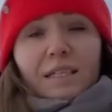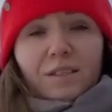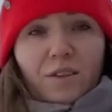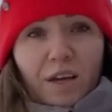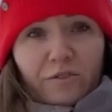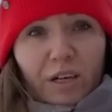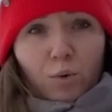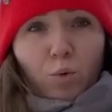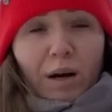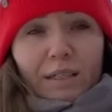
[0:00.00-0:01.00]
This
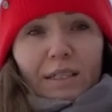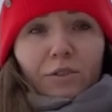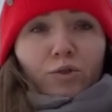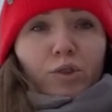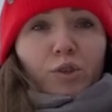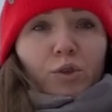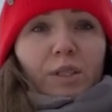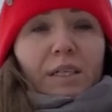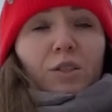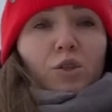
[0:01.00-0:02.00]
theory was
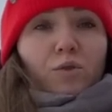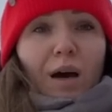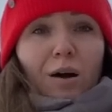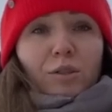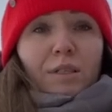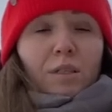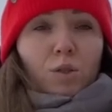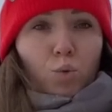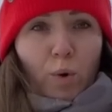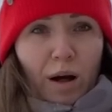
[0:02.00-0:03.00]
introduced in
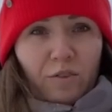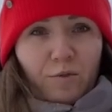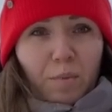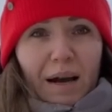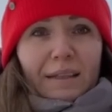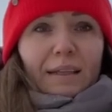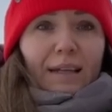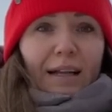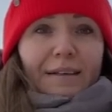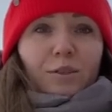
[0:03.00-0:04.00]
2012 by
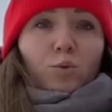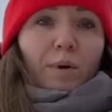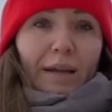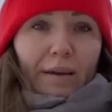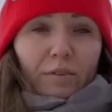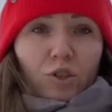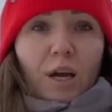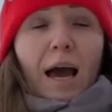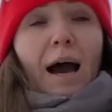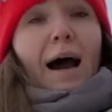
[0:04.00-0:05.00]
Natalia
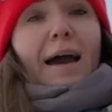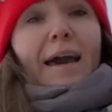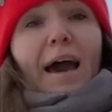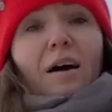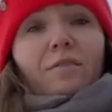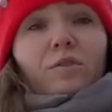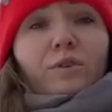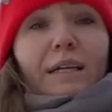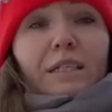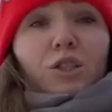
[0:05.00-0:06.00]
Zubarevich. I have
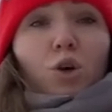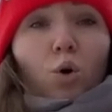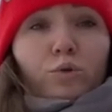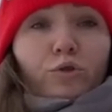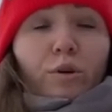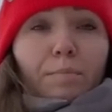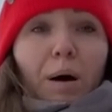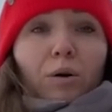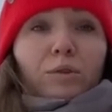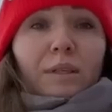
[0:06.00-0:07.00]
already told you
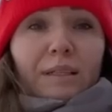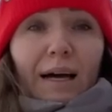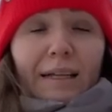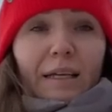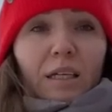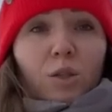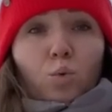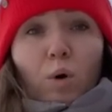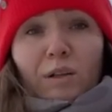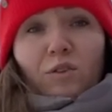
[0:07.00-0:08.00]
about Natalia
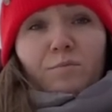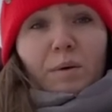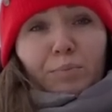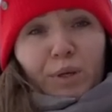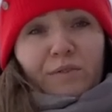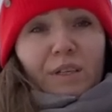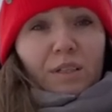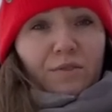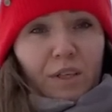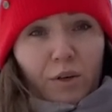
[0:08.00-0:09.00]
in one of my
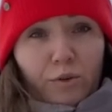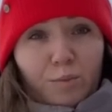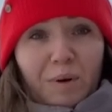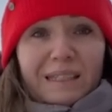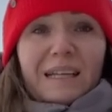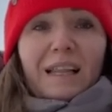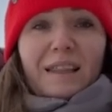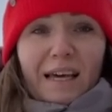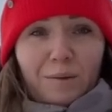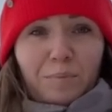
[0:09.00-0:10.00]
previous videos, but
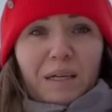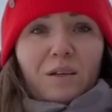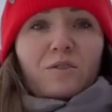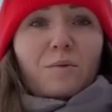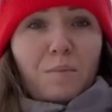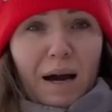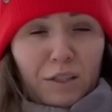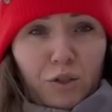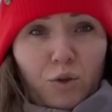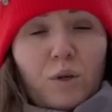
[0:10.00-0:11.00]
let me
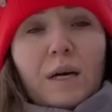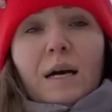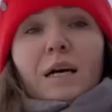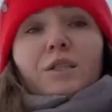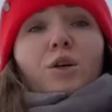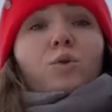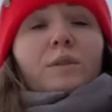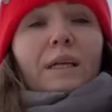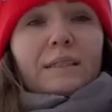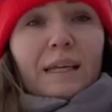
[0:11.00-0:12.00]
remind you. So